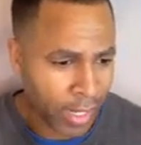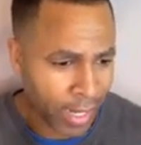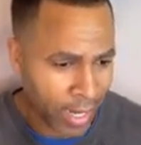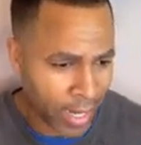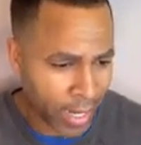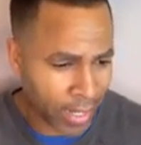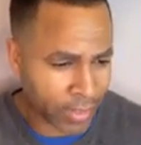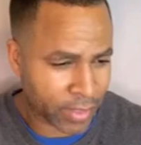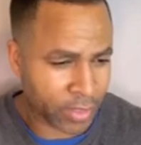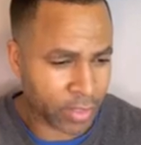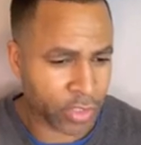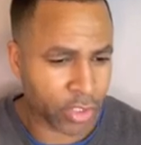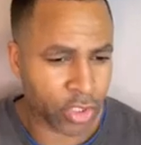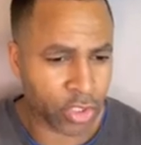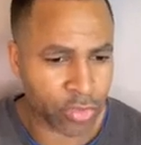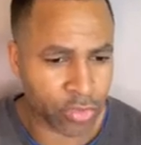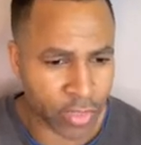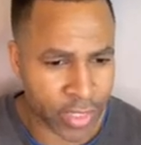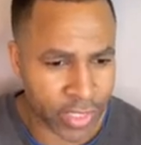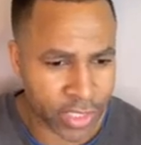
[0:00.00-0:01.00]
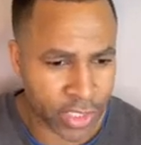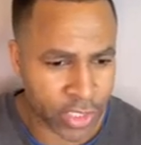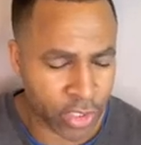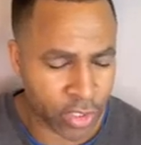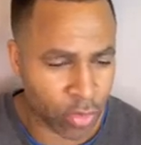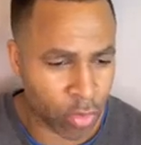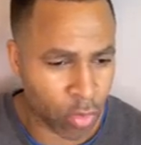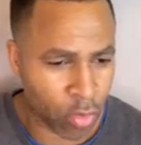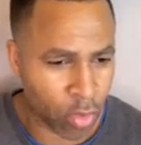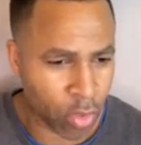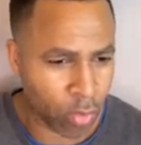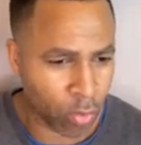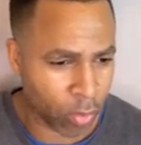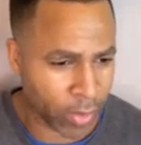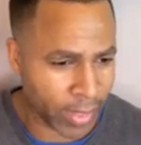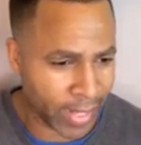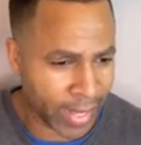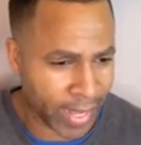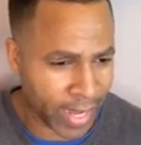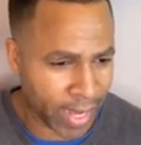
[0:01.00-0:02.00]
concentration on
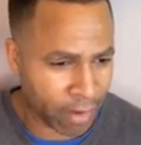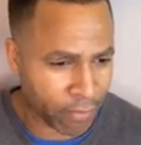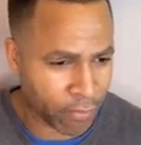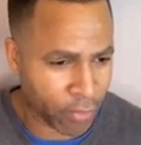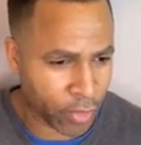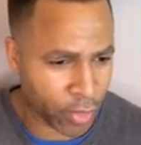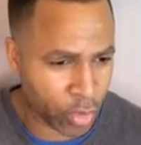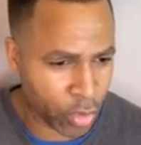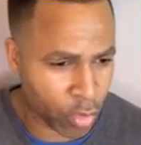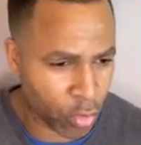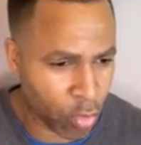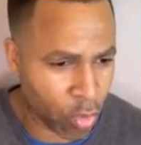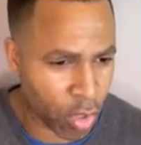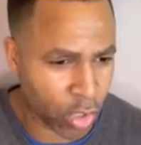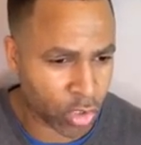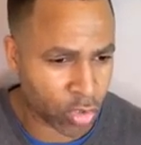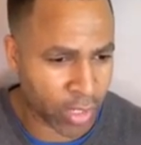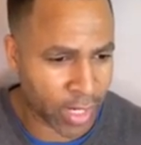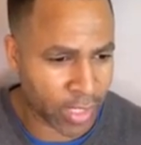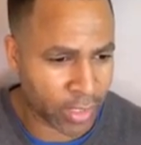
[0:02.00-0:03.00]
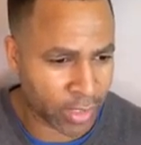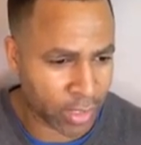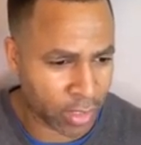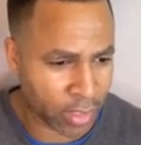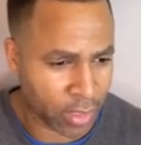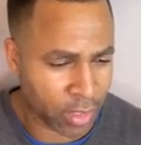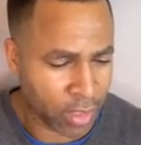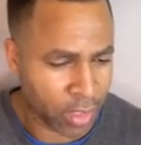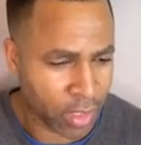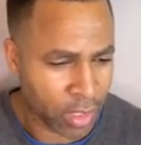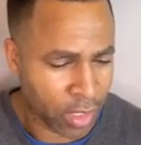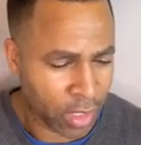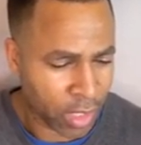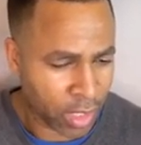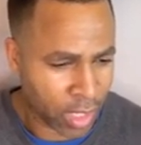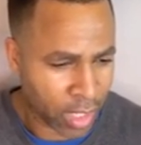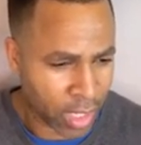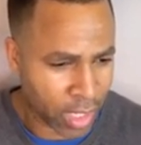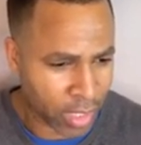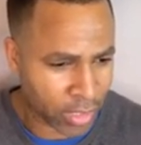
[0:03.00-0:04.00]
whatever you are trying to
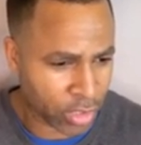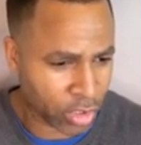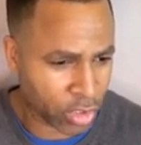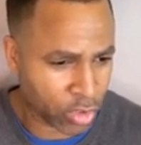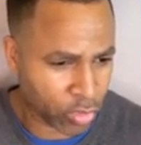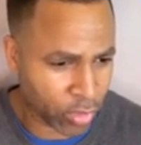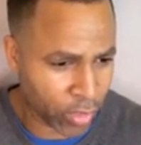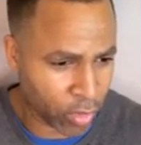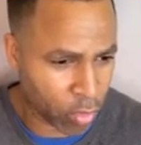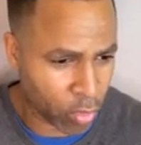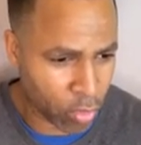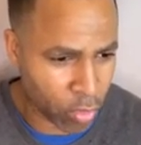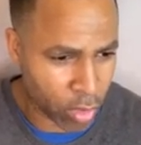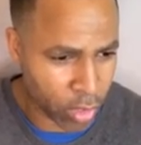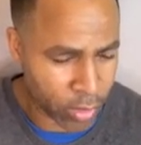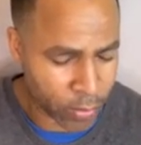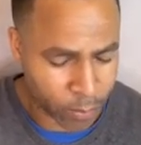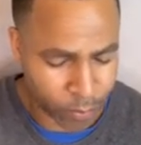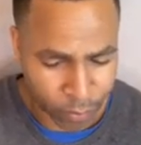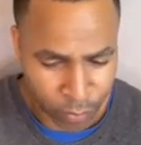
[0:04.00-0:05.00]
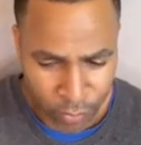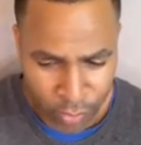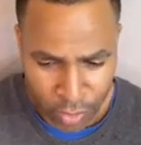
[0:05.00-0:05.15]
concentrate on